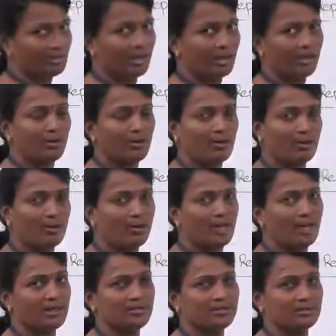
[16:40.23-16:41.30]
There are no
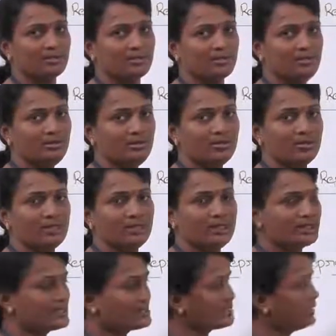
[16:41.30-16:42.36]
values in the
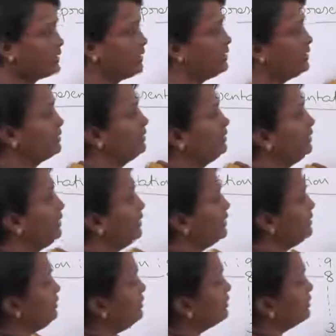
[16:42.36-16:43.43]
stack,
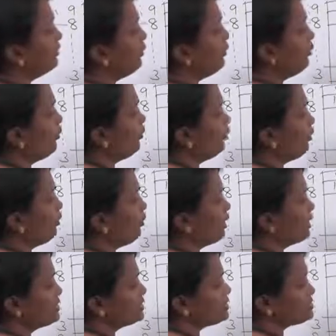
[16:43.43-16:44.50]
and
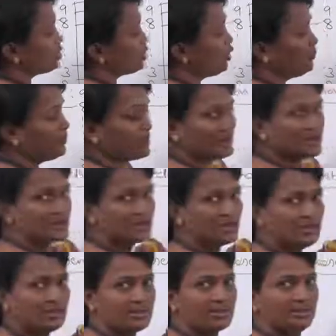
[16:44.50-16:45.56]
once top
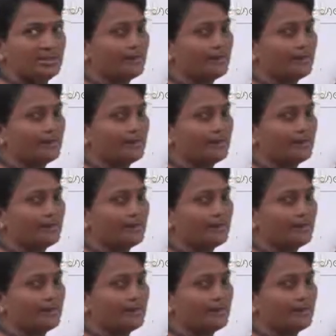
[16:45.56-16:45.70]
reaches